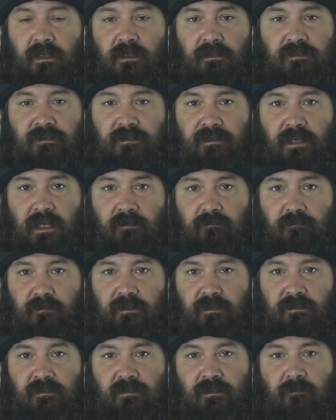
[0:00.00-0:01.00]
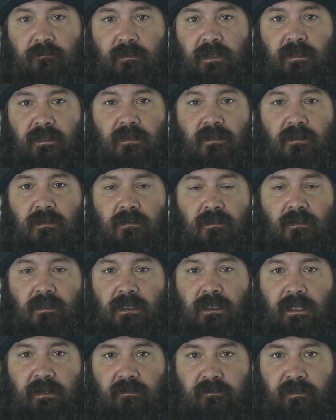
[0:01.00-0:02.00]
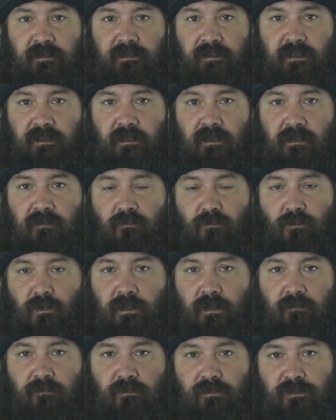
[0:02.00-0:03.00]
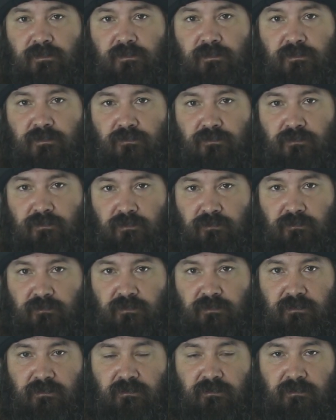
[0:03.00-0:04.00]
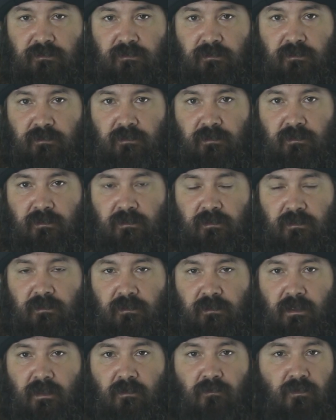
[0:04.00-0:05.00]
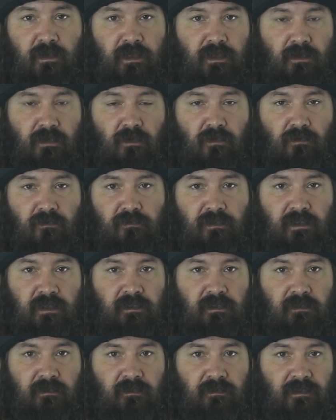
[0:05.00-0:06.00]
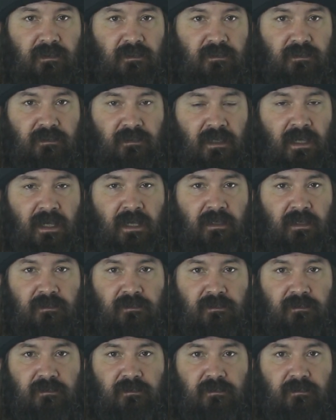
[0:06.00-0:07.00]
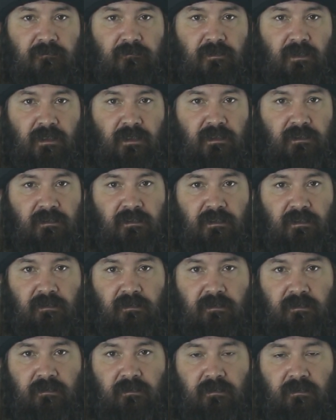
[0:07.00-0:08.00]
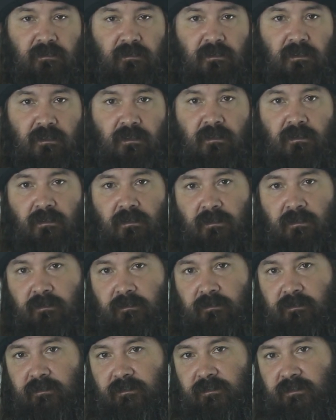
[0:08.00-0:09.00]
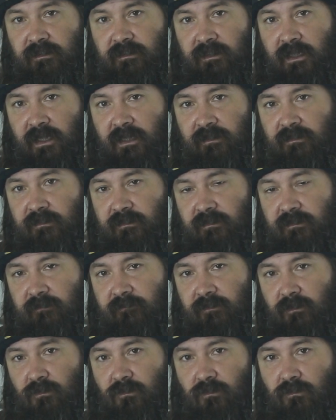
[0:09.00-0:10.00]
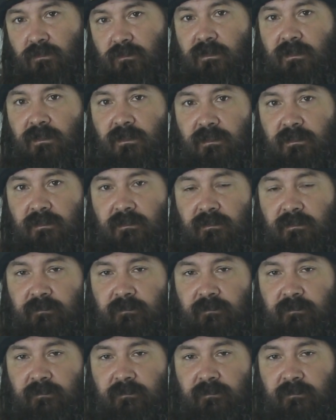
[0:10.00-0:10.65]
statements that made clarity on what was the truth. And we know that these texts of the Hadith, these texts of the Quran,